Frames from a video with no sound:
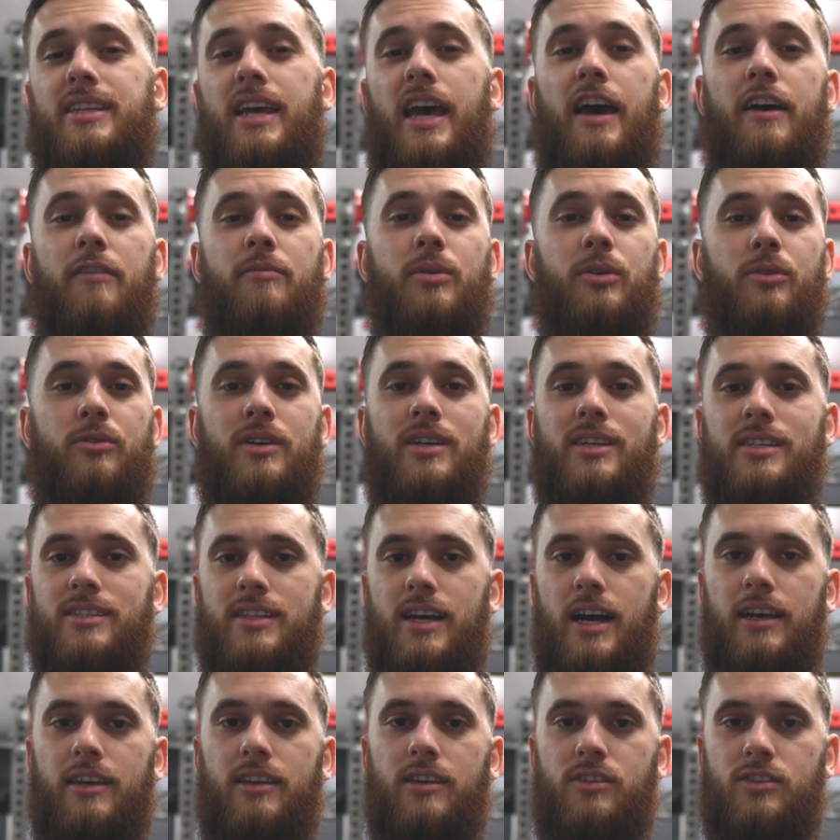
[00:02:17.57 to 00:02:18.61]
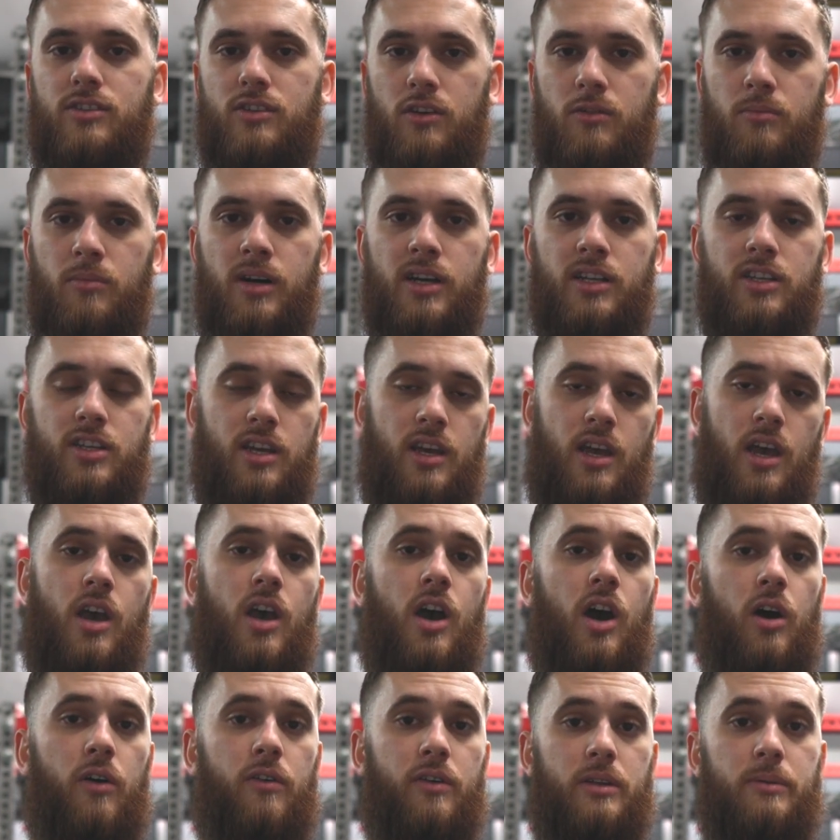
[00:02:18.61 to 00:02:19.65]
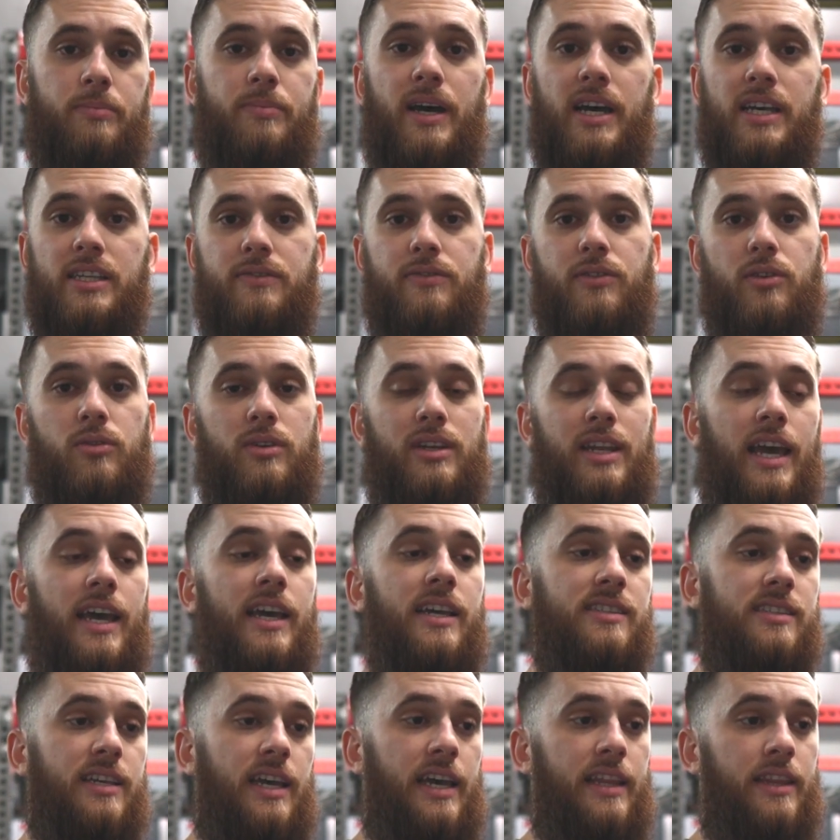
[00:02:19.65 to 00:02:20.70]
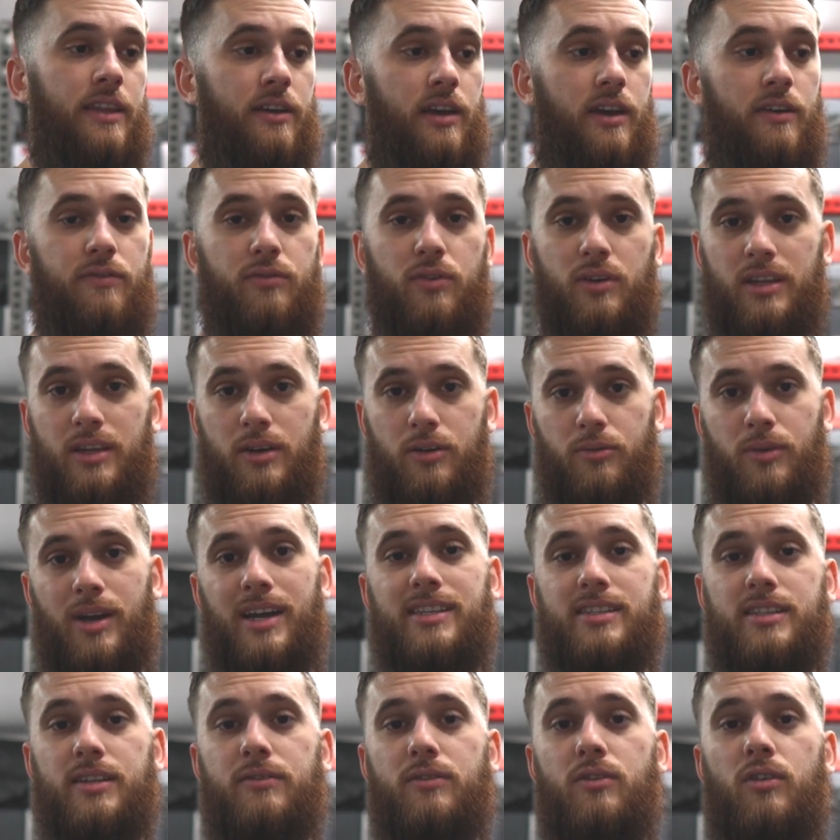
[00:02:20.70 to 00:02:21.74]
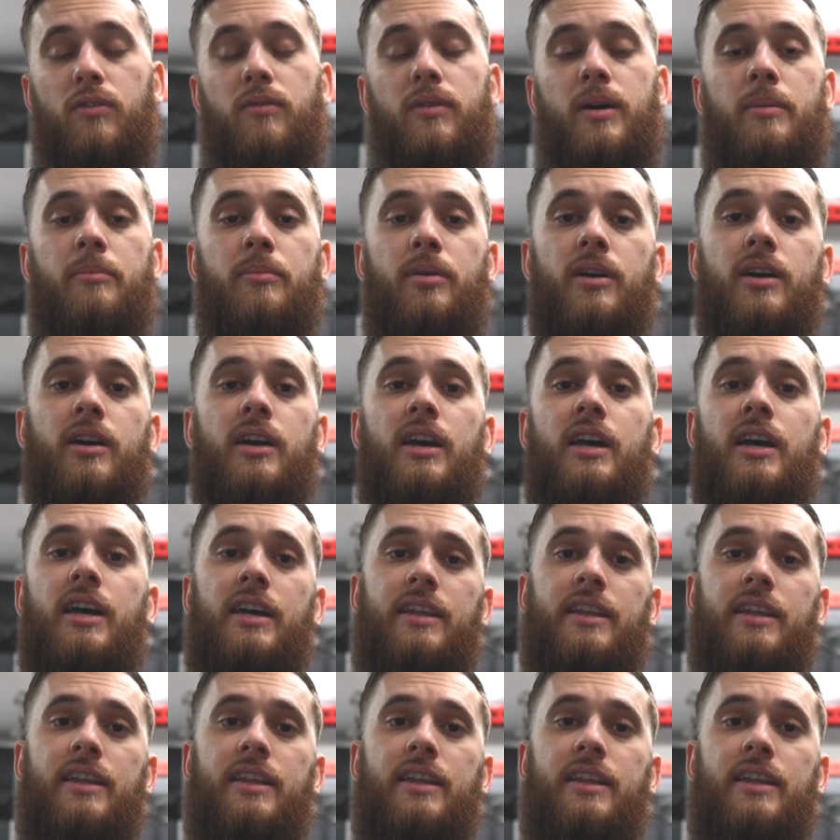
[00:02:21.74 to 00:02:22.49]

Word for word: They have been restocking so much over the past few days and, and for the rest of November,